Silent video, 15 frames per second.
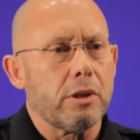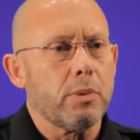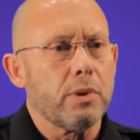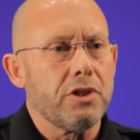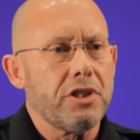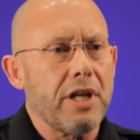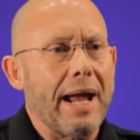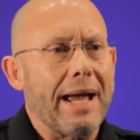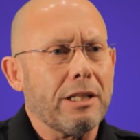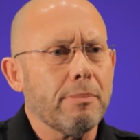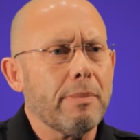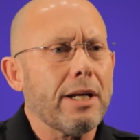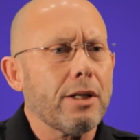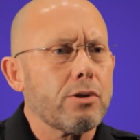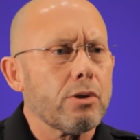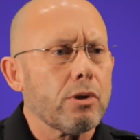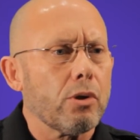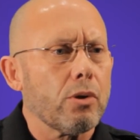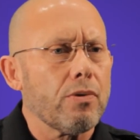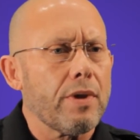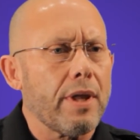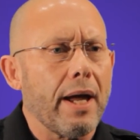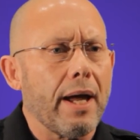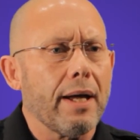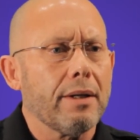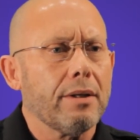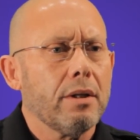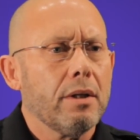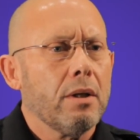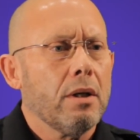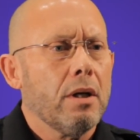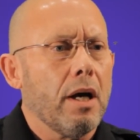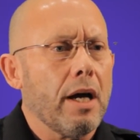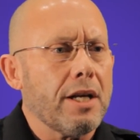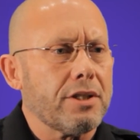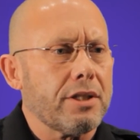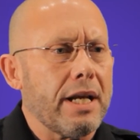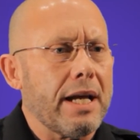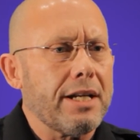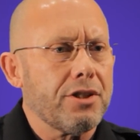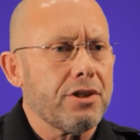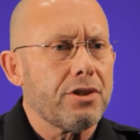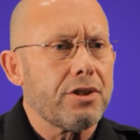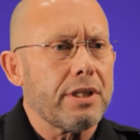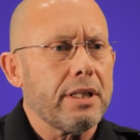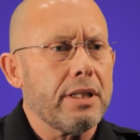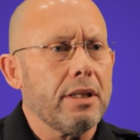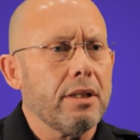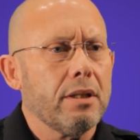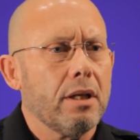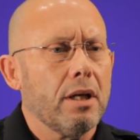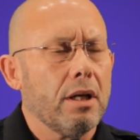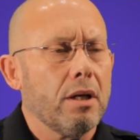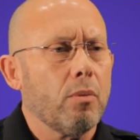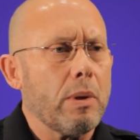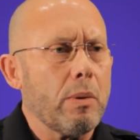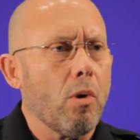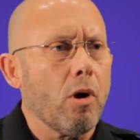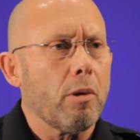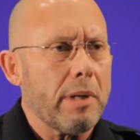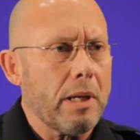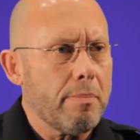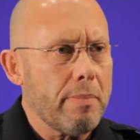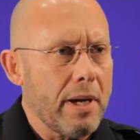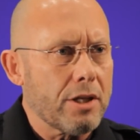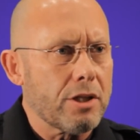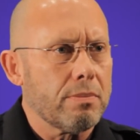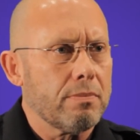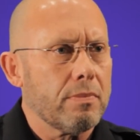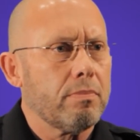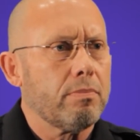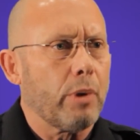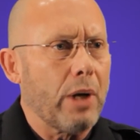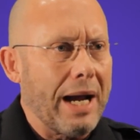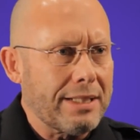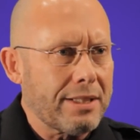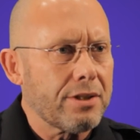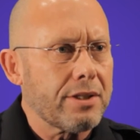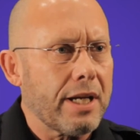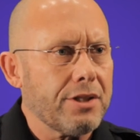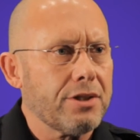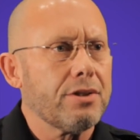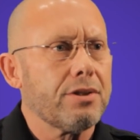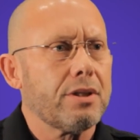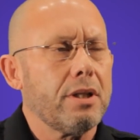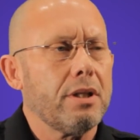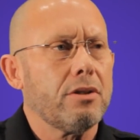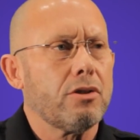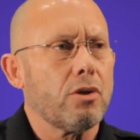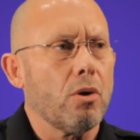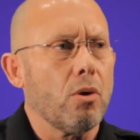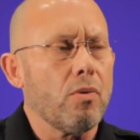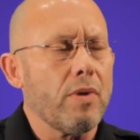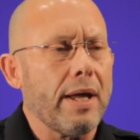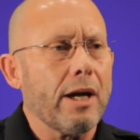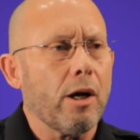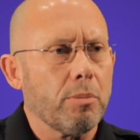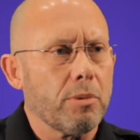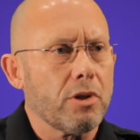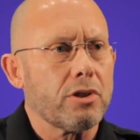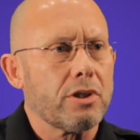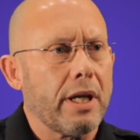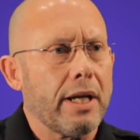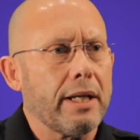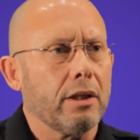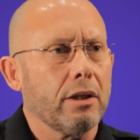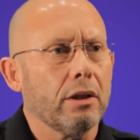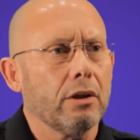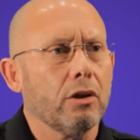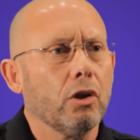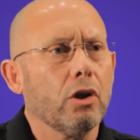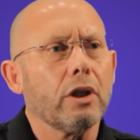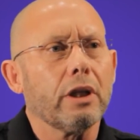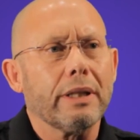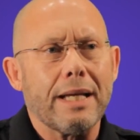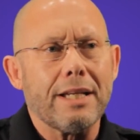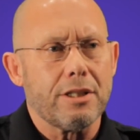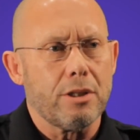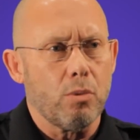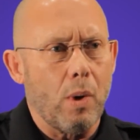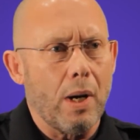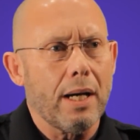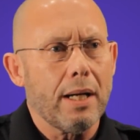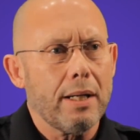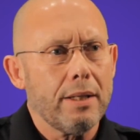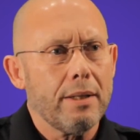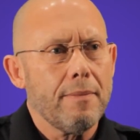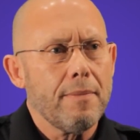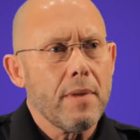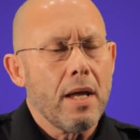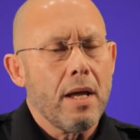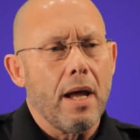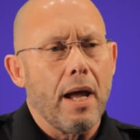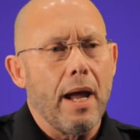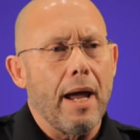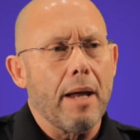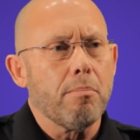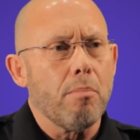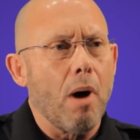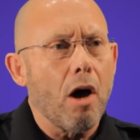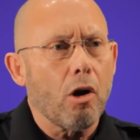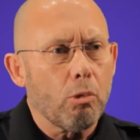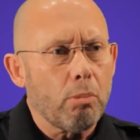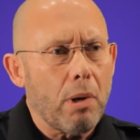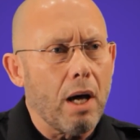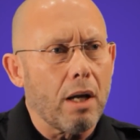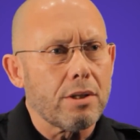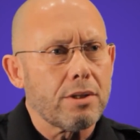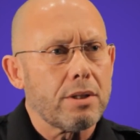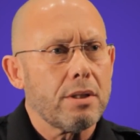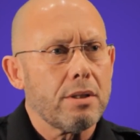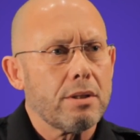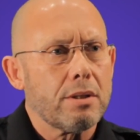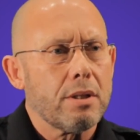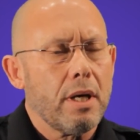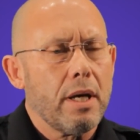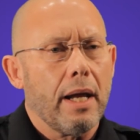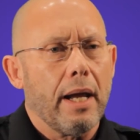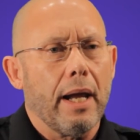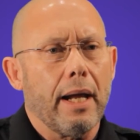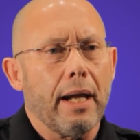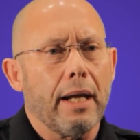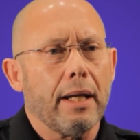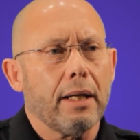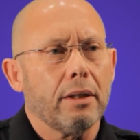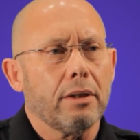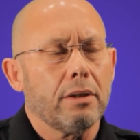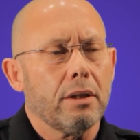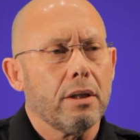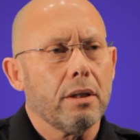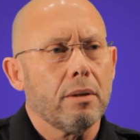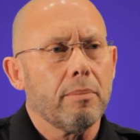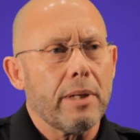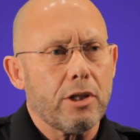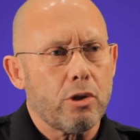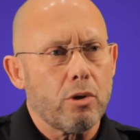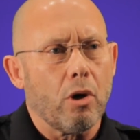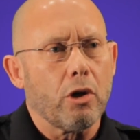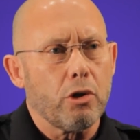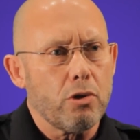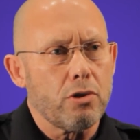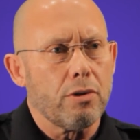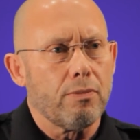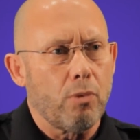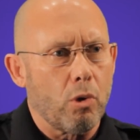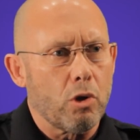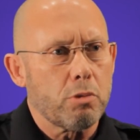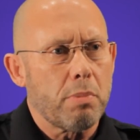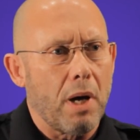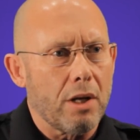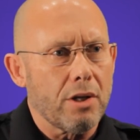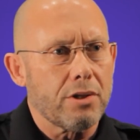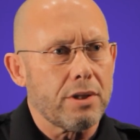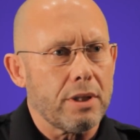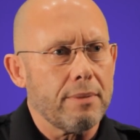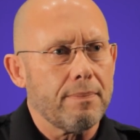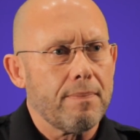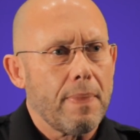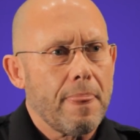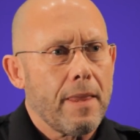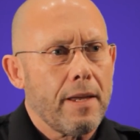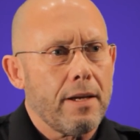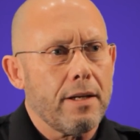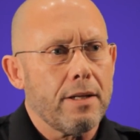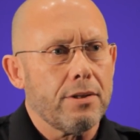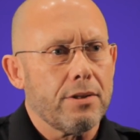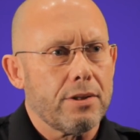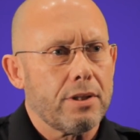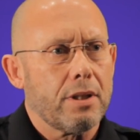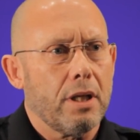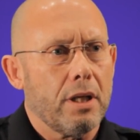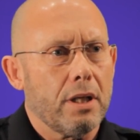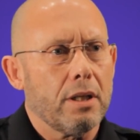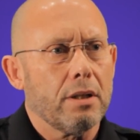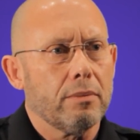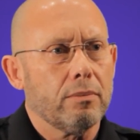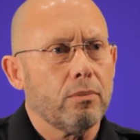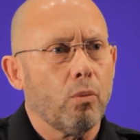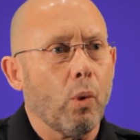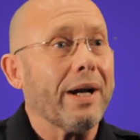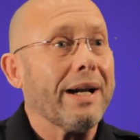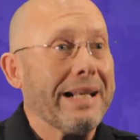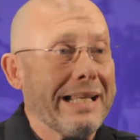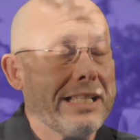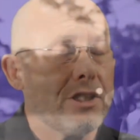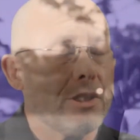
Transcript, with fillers: with JAD to make sure that as an agency, uh, we want to be a best practice agency. So they helped us take a look nationwide at model policies and uh, make sure our use of force policy is uh, where it needs